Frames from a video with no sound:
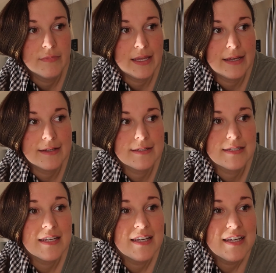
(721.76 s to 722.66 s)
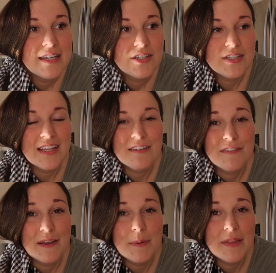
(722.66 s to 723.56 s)
and just like
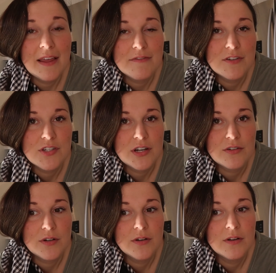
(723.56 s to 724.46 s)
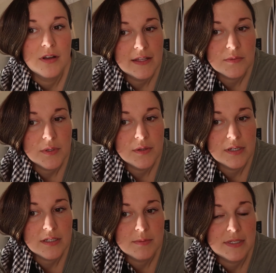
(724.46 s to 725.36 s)
family life in general. That's what you
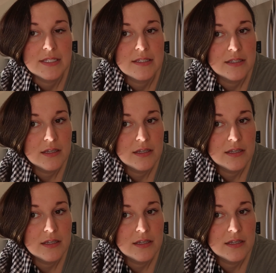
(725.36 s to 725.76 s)
can expect to see